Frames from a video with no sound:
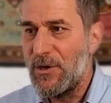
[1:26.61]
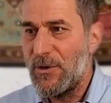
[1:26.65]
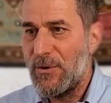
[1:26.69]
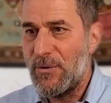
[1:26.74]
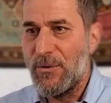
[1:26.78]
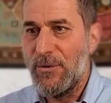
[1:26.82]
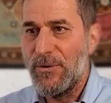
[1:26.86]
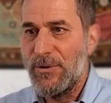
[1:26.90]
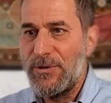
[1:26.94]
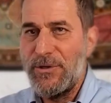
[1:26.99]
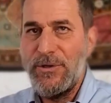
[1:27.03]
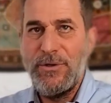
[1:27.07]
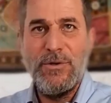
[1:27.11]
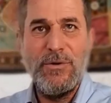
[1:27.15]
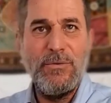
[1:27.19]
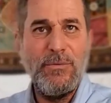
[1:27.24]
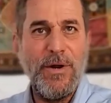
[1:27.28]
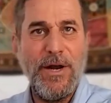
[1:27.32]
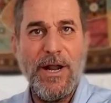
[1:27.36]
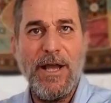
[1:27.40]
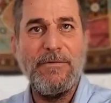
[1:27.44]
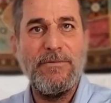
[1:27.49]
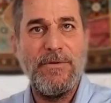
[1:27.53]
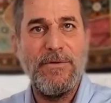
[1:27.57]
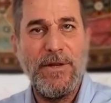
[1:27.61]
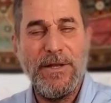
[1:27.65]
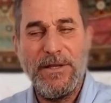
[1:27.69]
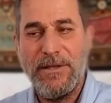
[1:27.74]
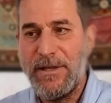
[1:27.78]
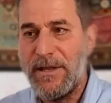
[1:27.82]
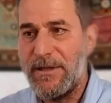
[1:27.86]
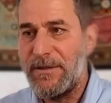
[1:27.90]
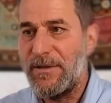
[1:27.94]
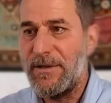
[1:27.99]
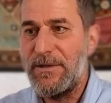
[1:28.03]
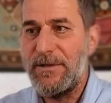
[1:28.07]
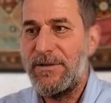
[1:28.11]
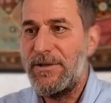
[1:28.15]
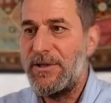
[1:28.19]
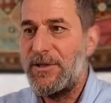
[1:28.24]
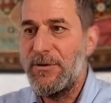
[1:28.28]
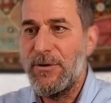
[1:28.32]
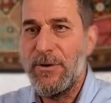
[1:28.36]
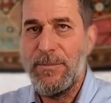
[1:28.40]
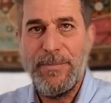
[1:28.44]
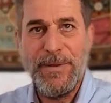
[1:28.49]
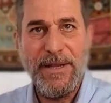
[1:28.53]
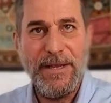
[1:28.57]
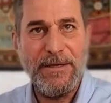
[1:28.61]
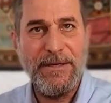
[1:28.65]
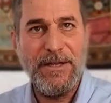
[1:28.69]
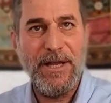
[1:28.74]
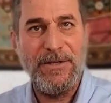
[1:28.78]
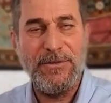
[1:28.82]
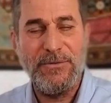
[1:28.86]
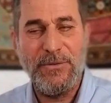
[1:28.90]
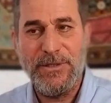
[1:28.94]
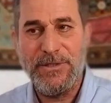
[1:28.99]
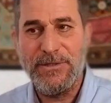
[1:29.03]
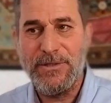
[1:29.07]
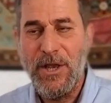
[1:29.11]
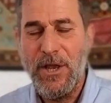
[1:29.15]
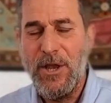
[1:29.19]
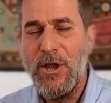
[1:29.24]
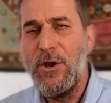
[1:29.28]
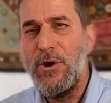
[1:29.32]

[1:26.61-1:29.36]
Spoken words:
or you, whatever, the European countries?